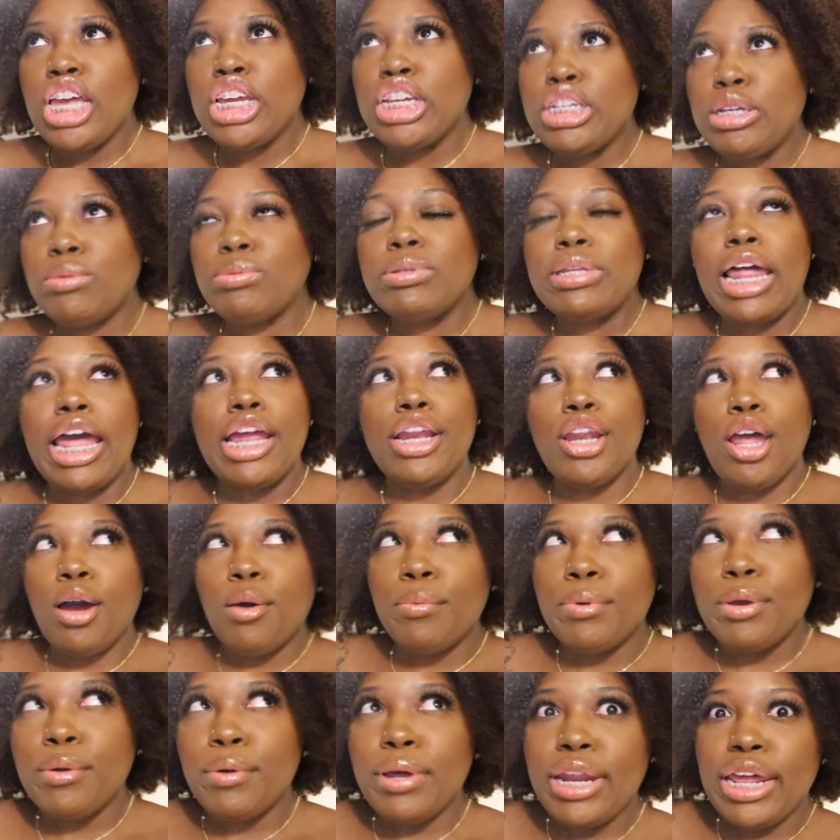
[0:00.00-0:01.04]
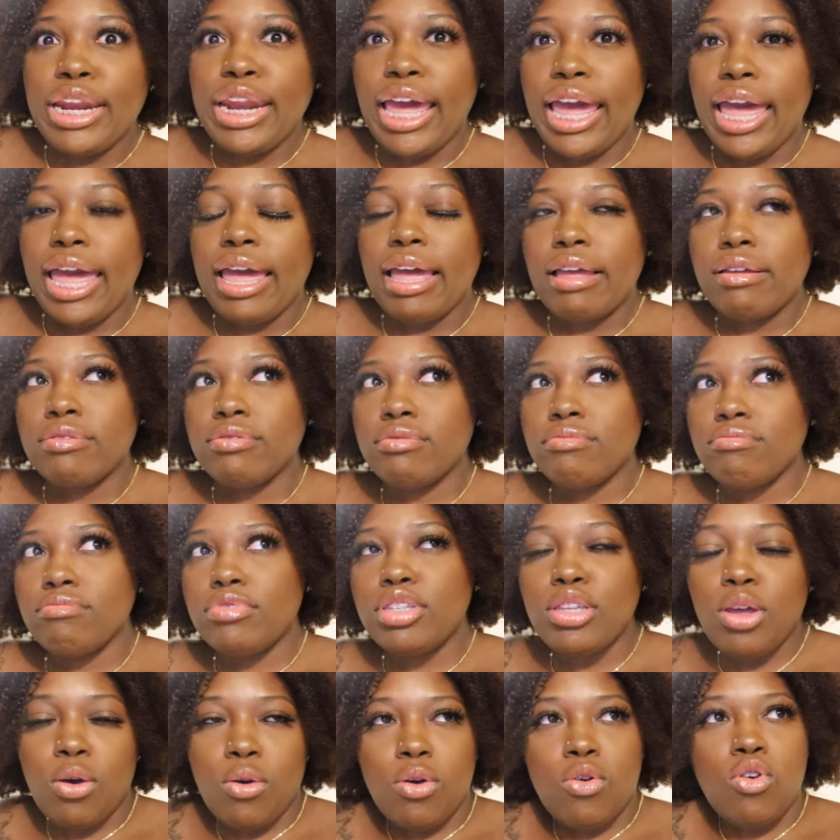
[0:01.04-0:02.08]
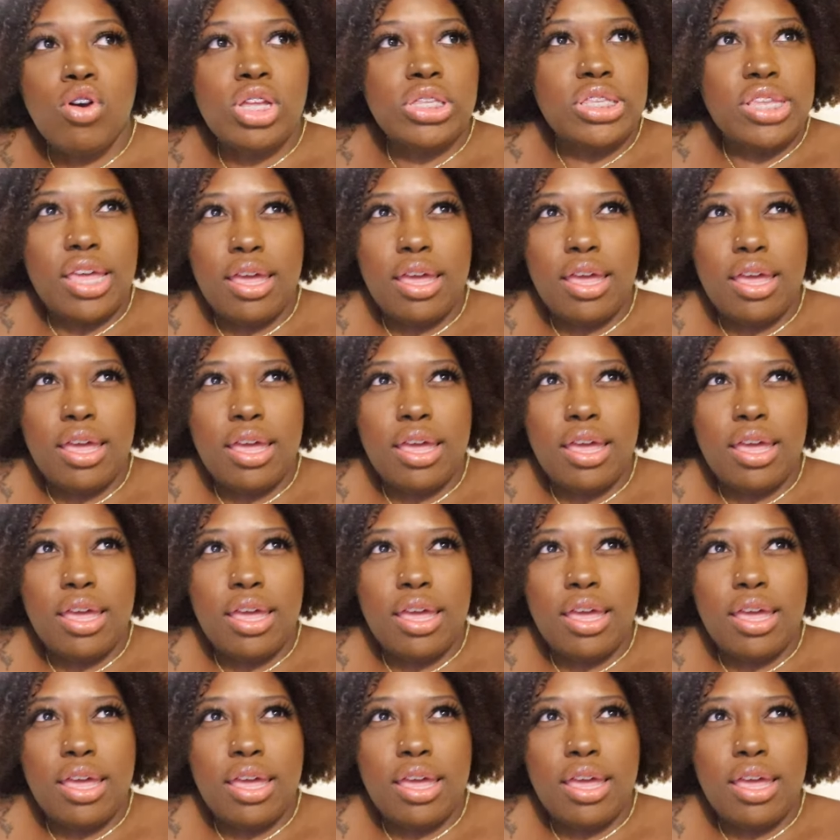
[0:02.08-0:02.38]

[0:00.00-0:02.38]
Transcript: She was like, no, we going at that. So, of course,